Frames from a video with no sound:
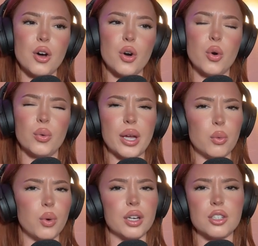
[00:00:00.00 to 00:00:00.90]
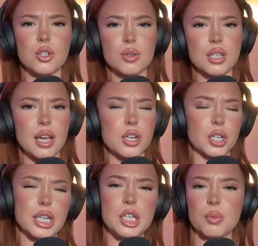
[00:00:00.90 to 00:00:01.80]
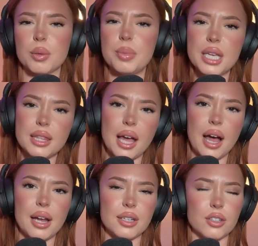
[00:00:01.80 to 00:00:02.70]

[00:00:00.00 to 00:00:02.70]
oh, wait, what did you say? Or can you repeat that?